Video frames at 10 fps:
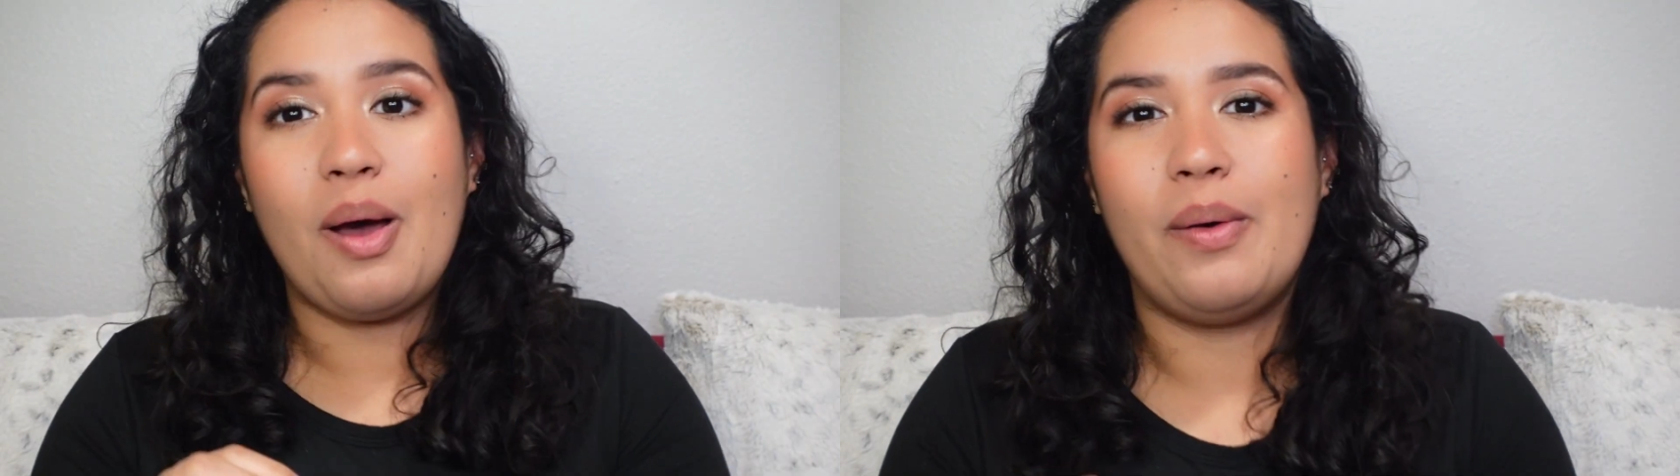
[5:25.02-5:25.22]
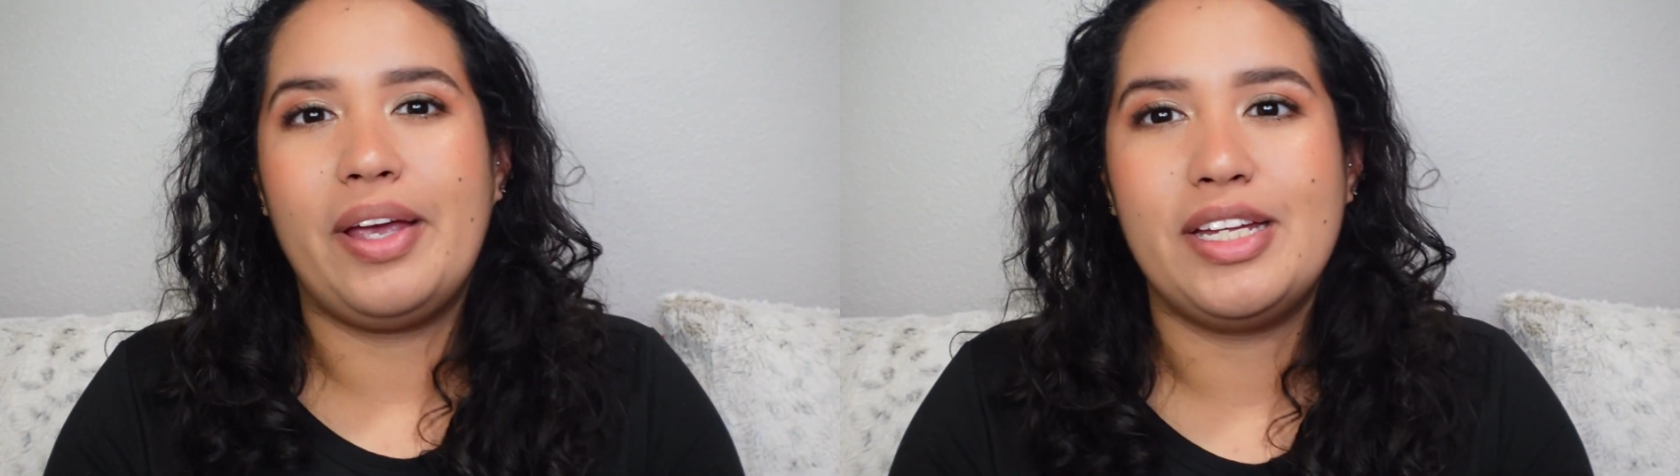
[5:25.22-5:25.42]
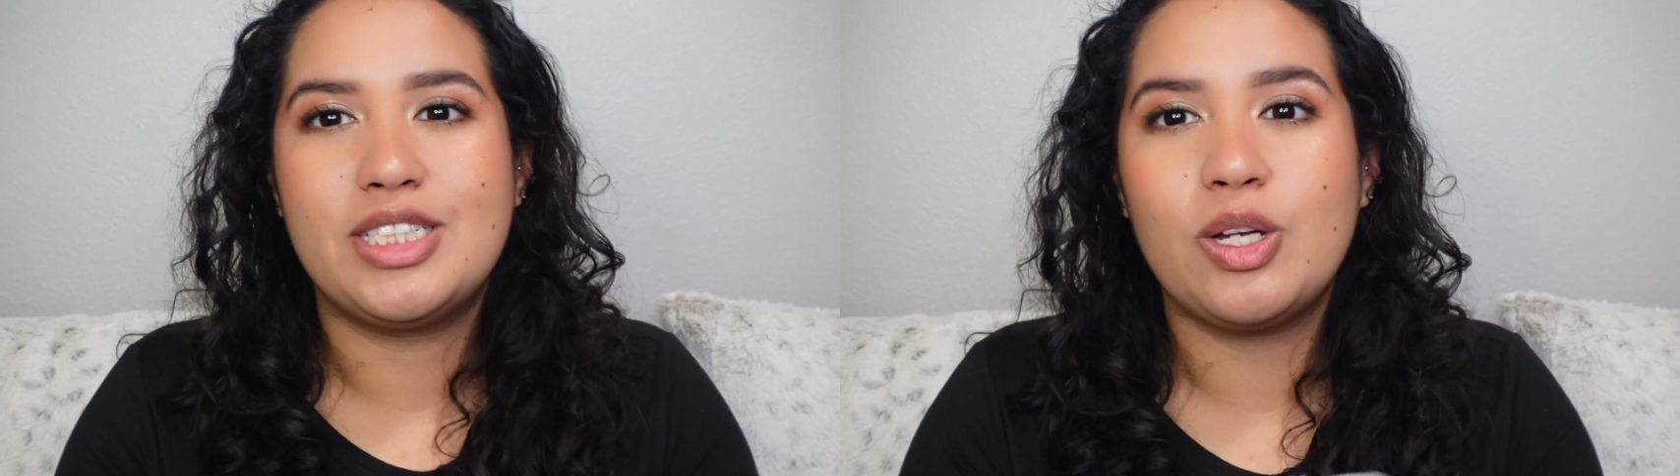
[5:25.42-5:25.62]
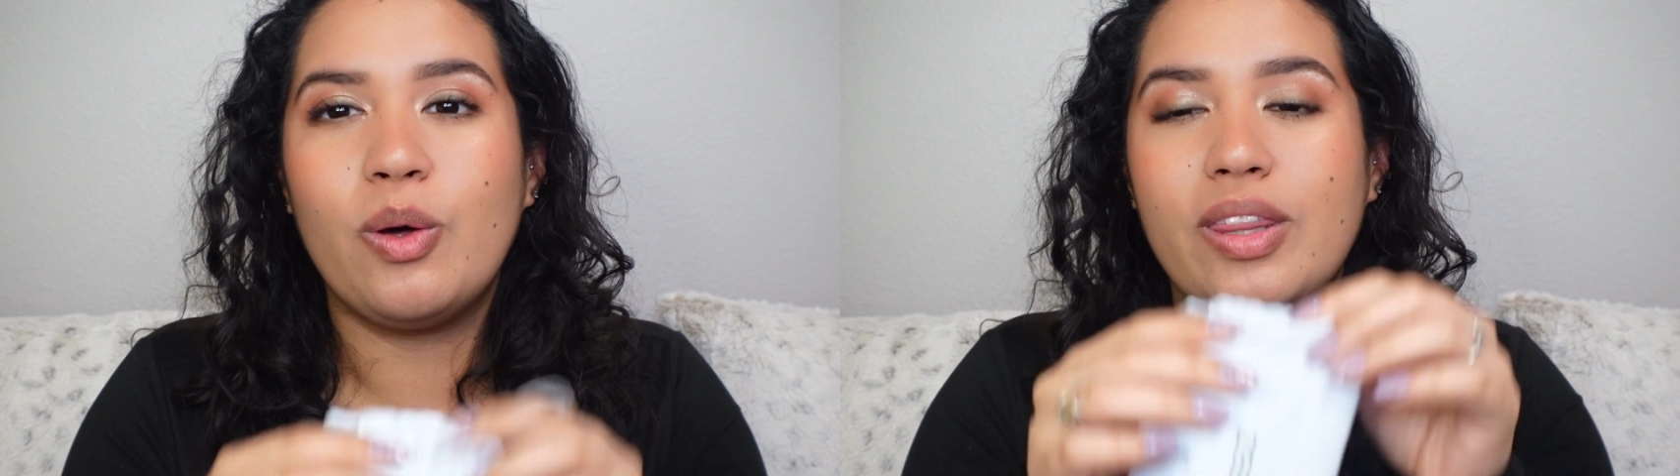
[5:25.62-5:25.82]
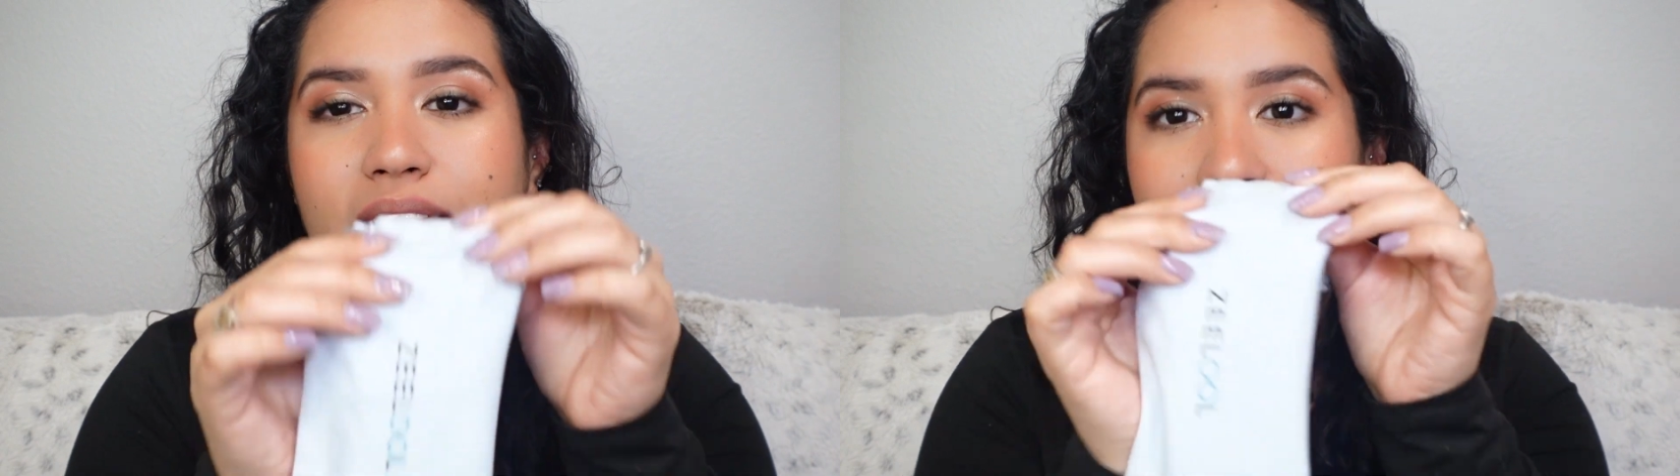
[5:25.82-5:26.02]
Okay,
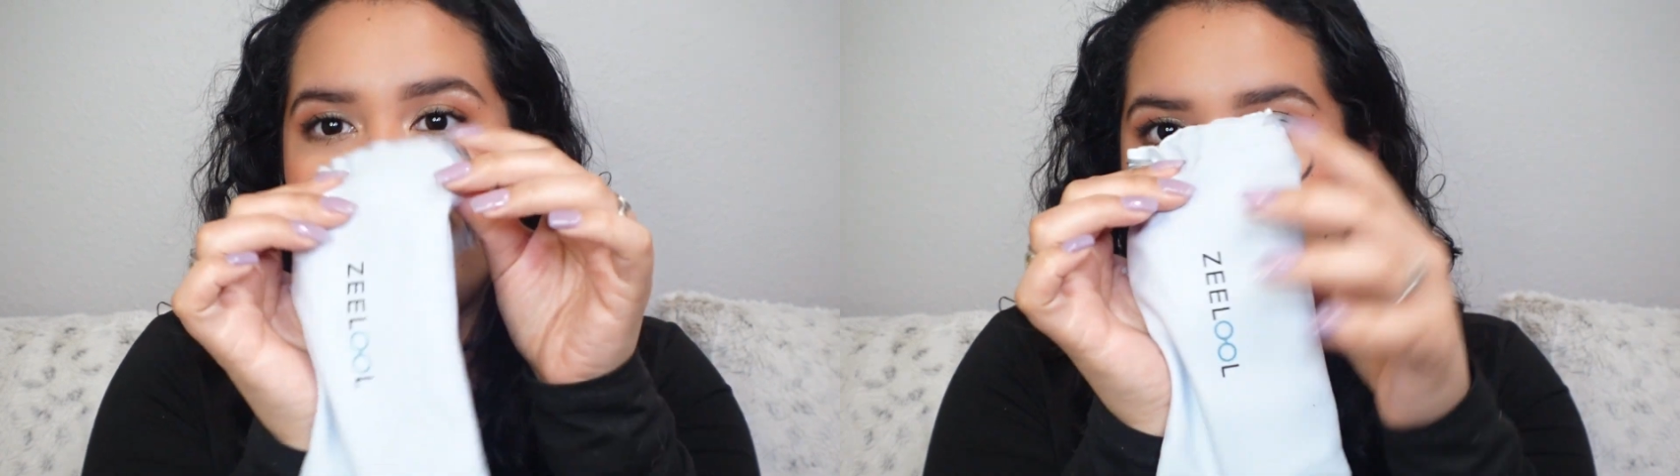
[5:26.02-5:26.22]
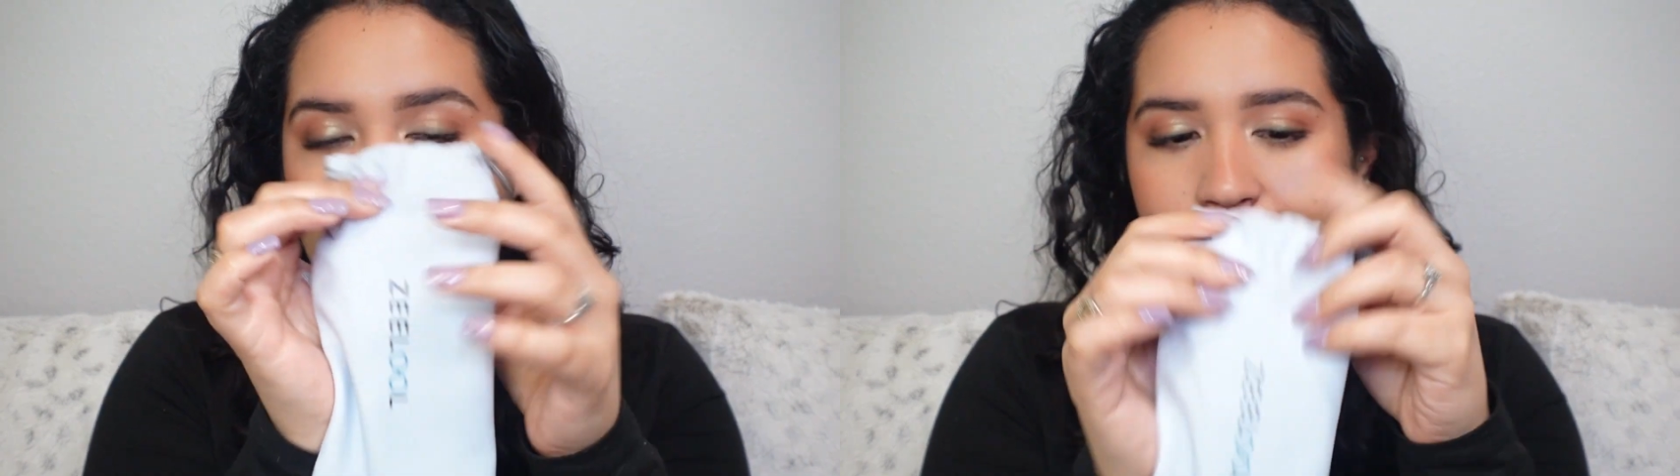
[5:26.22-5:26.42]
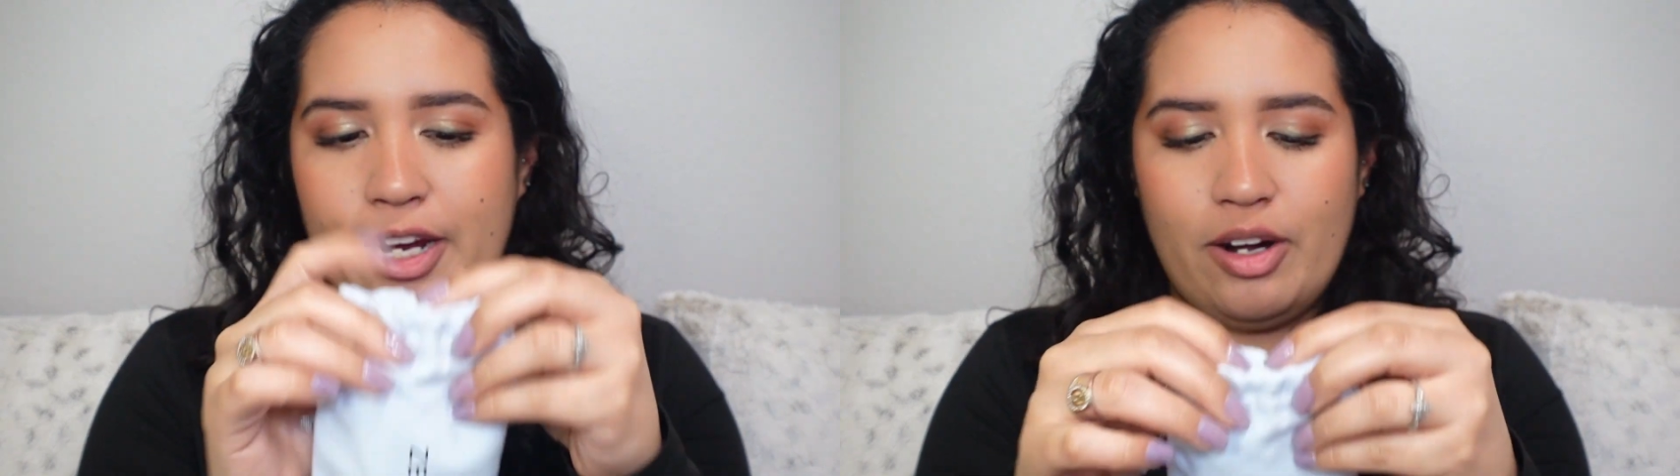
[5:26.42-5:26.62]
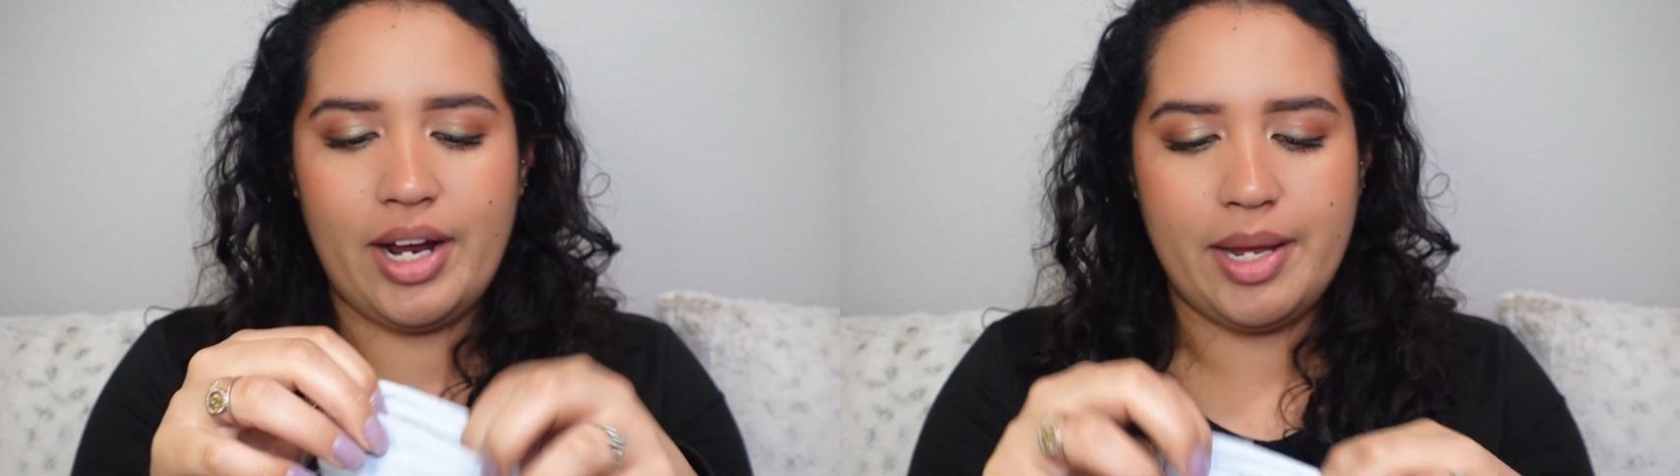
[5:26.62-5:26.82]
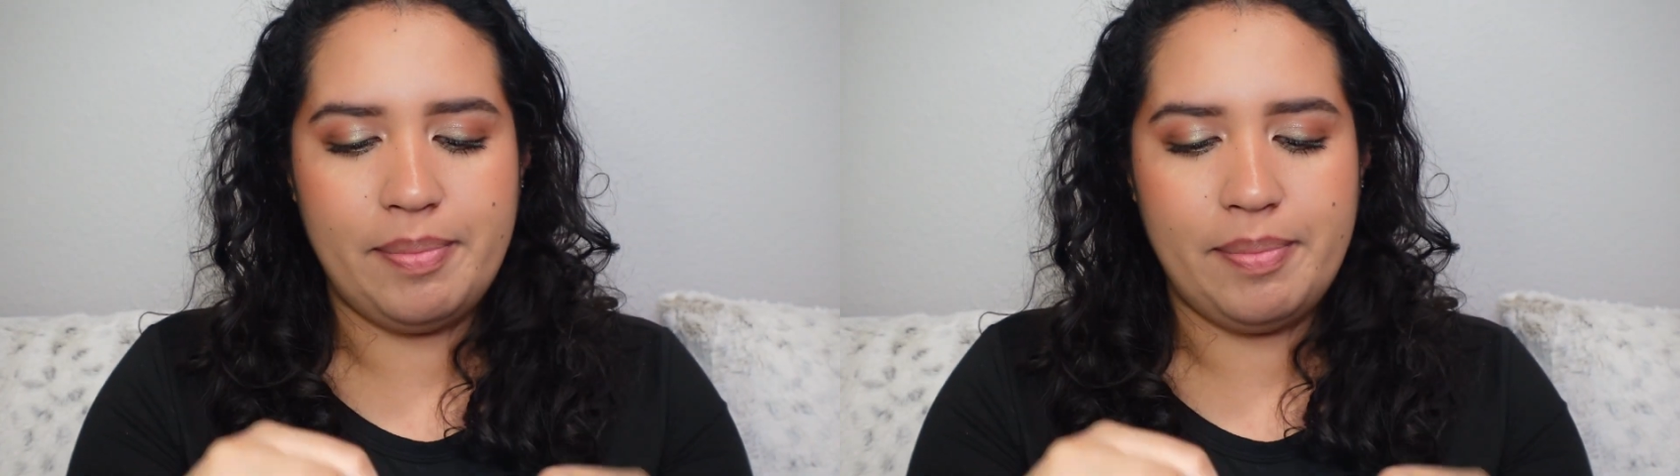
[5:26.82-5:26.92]
so the next pair I